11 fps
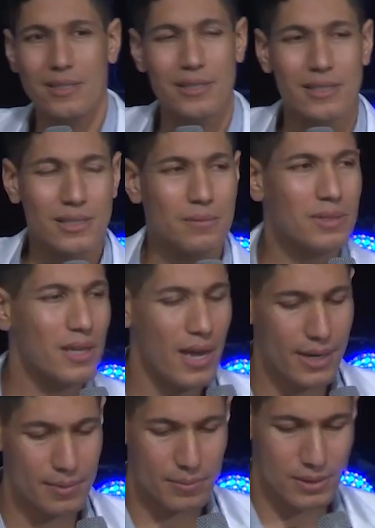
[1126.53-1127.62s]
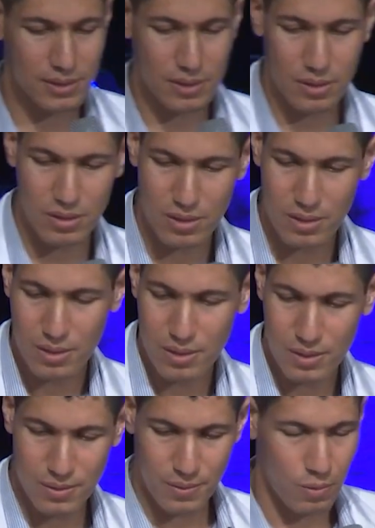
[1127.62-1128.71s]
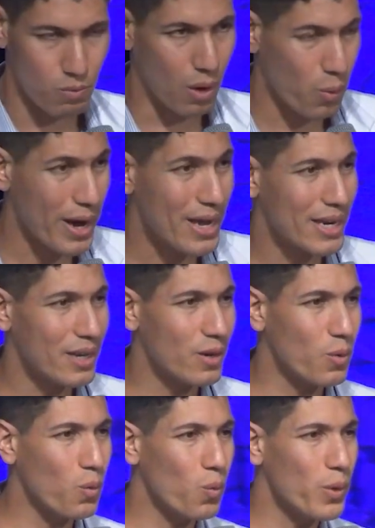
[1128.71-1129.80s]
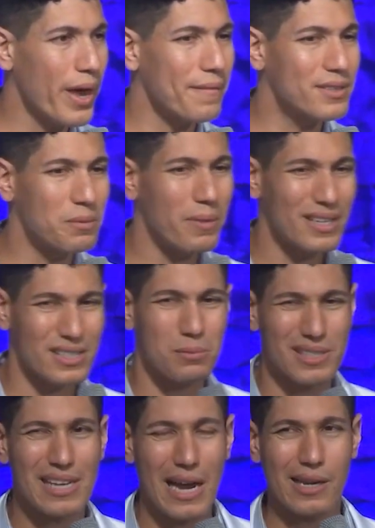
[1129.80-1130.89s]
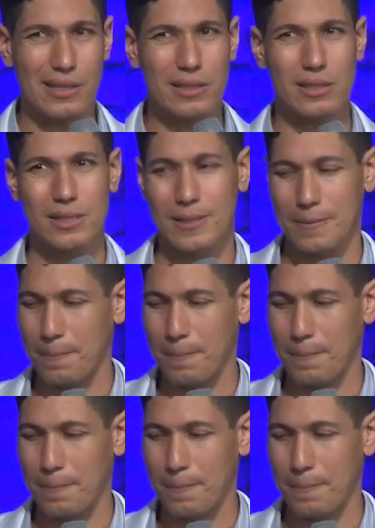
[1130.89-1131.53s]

Sometimes while waiting, we have to make some silence.